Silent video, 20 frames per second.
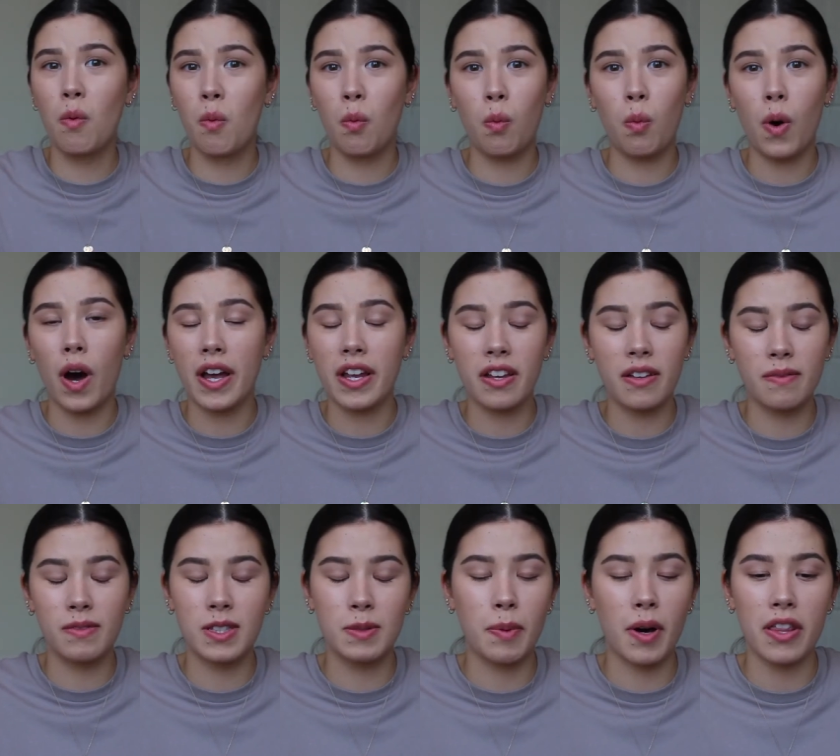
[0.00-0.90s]

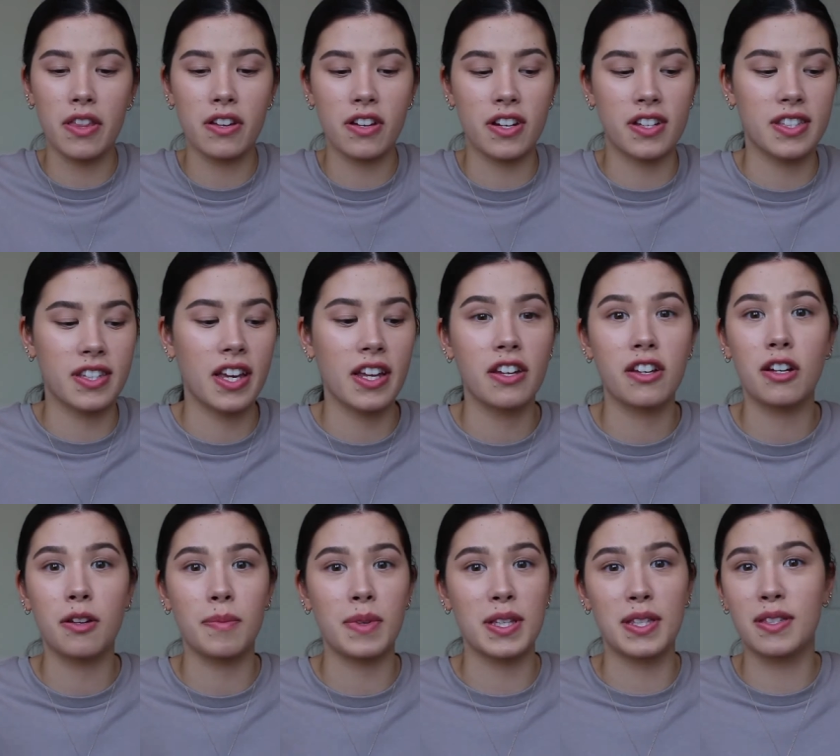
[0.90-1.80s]
what's bothering your skin. You're
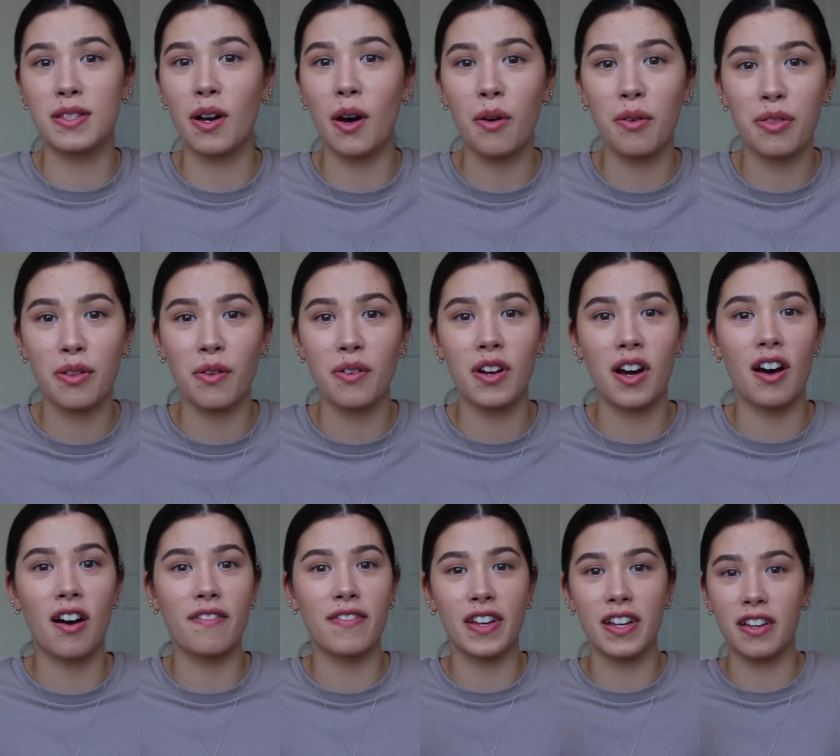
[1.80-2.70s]
gonna be so thrown
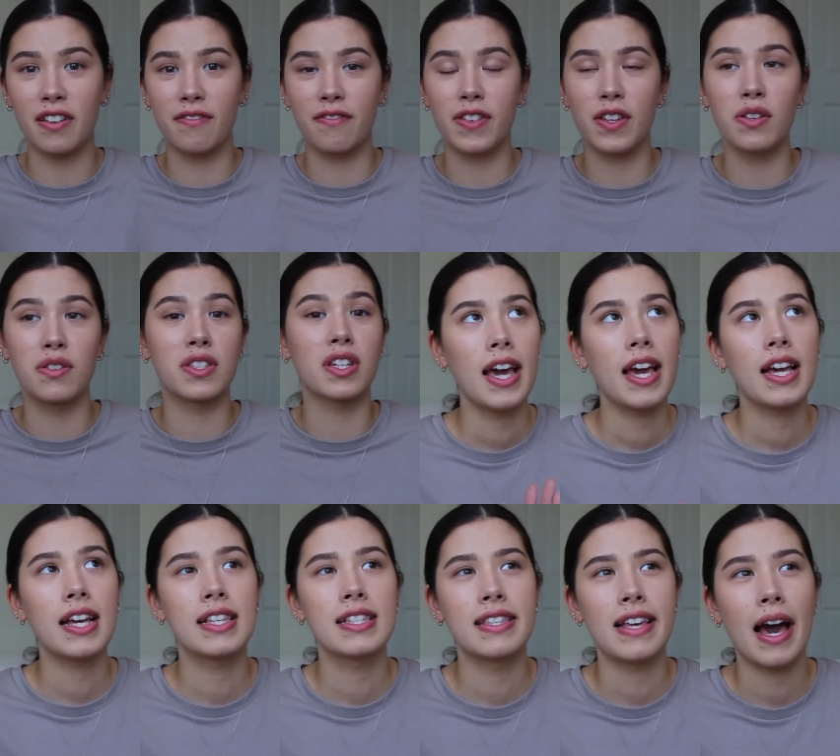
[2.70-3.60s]
off and confused.
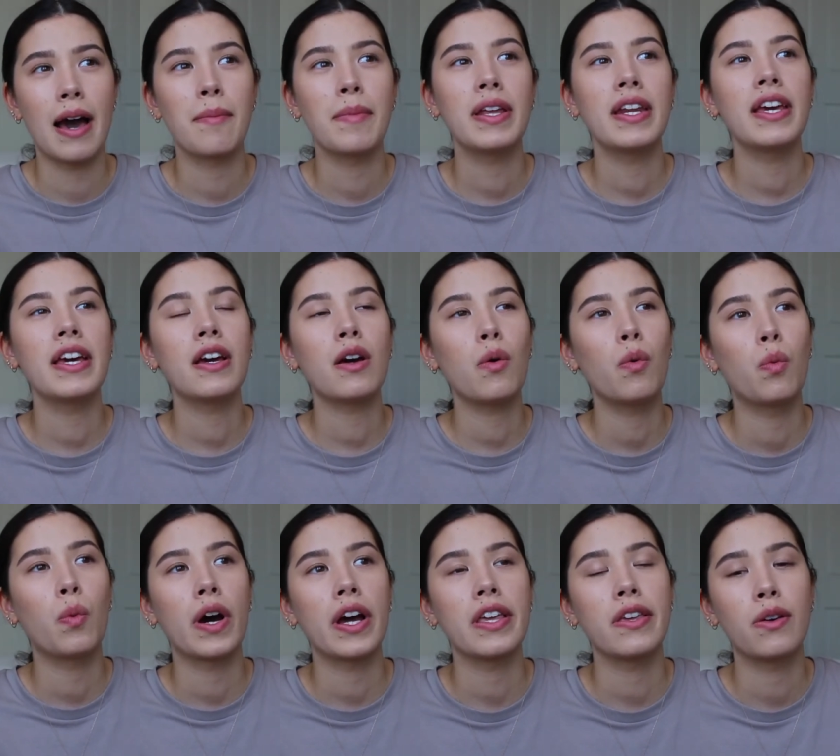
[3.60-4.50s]
Examining
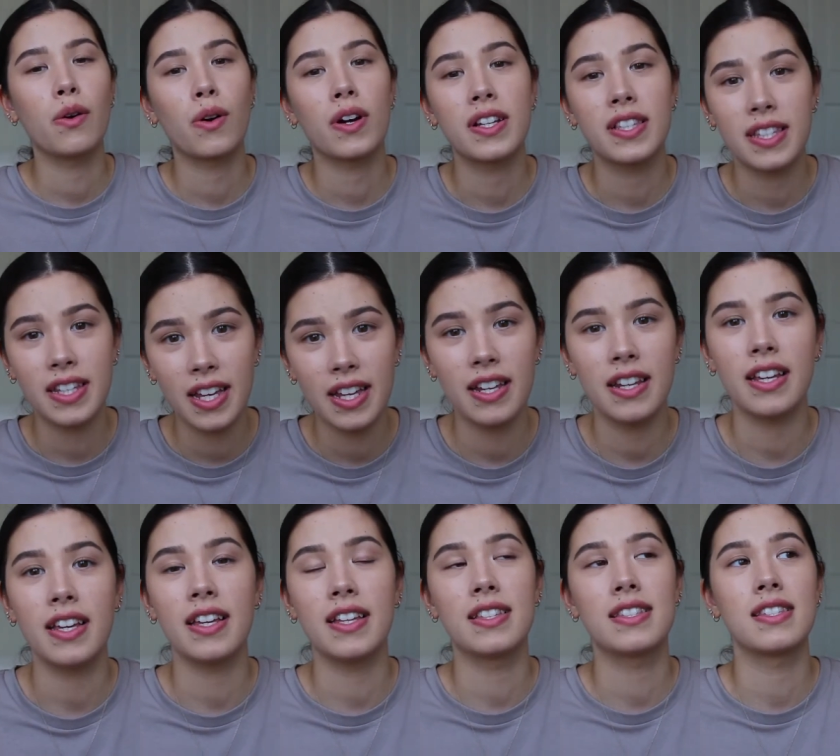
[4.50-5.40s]
what your skin
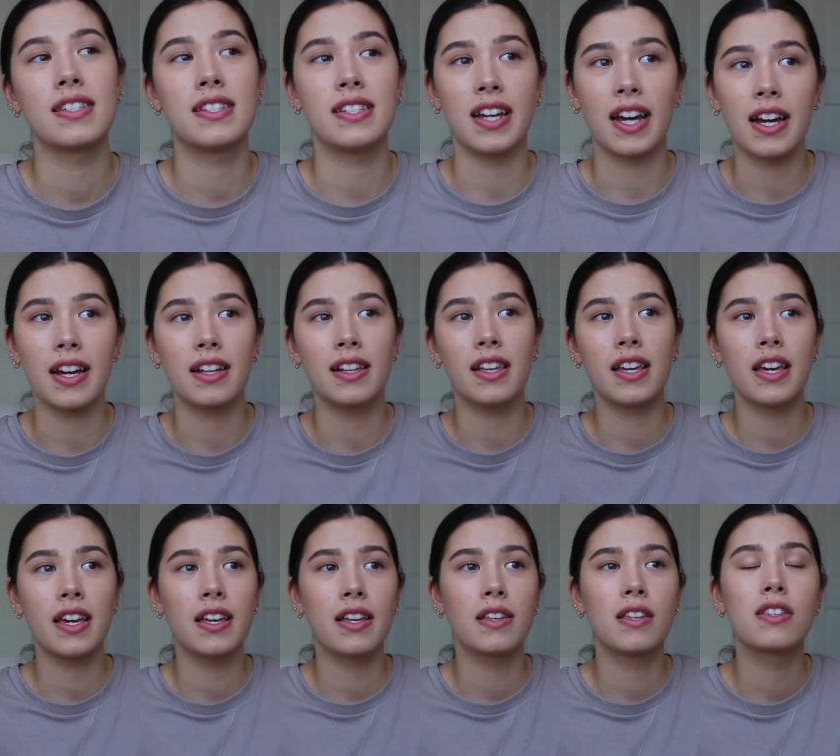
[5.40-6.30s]
needs
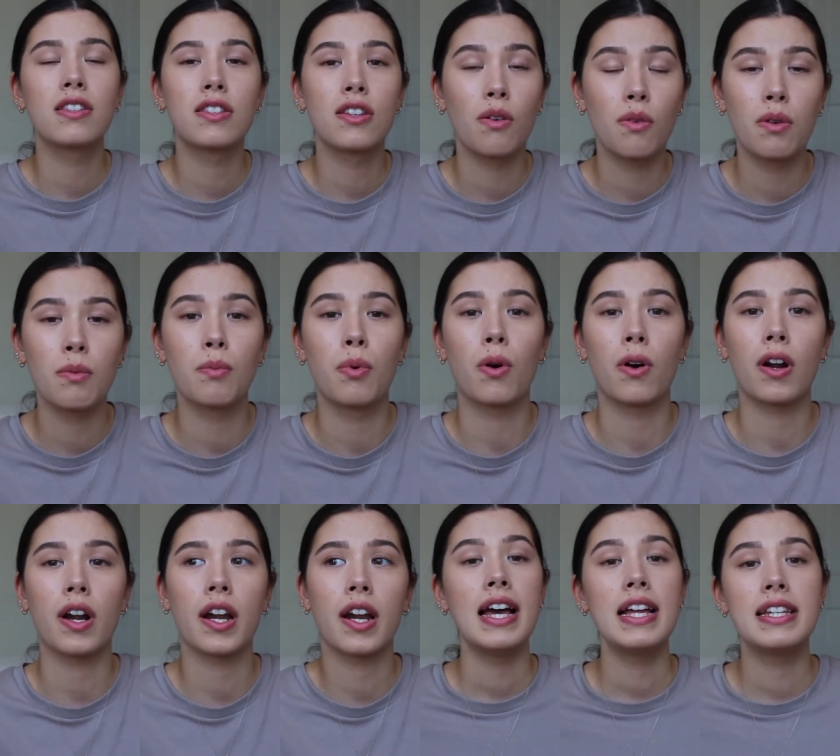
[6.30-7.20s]
daily is so
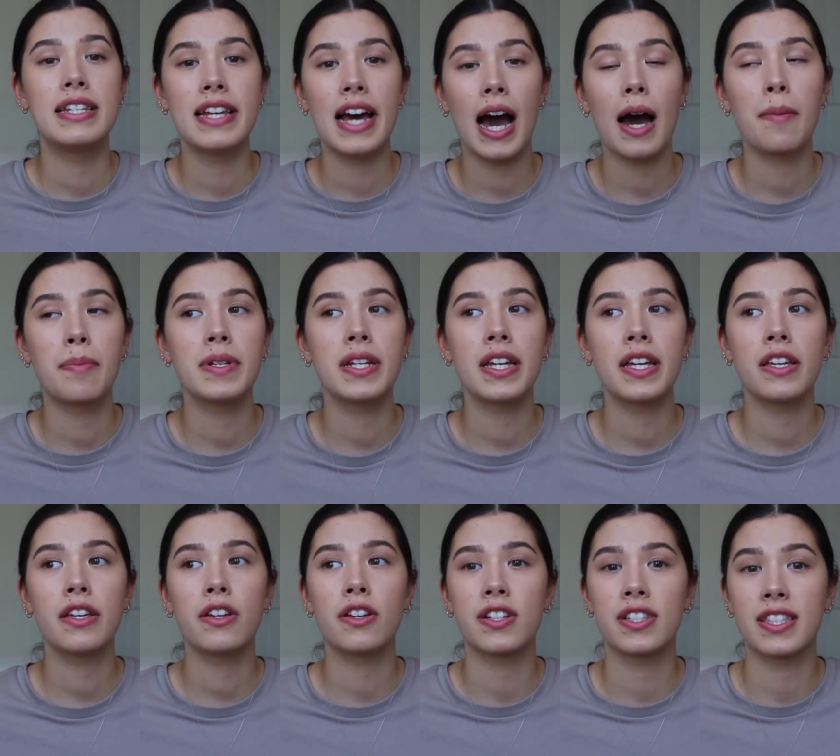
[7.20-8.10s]
important.
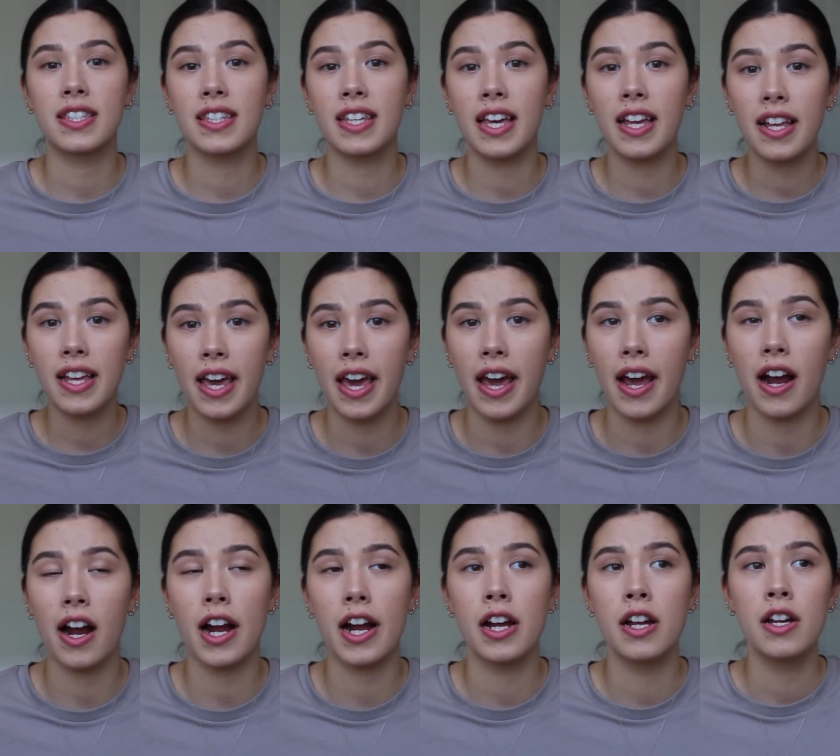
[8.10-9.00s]
Adapting your
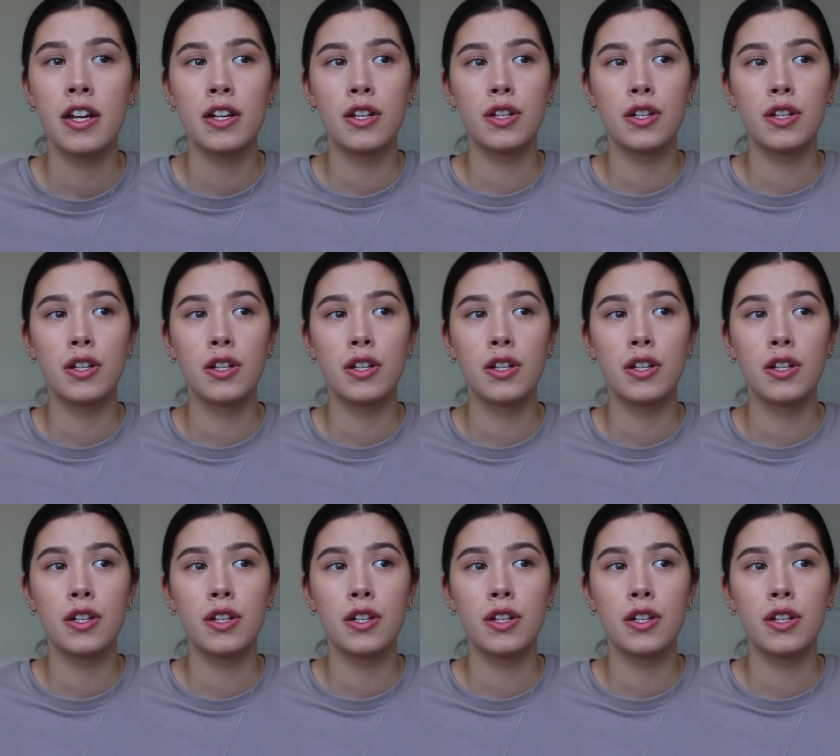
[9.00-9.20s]
skincare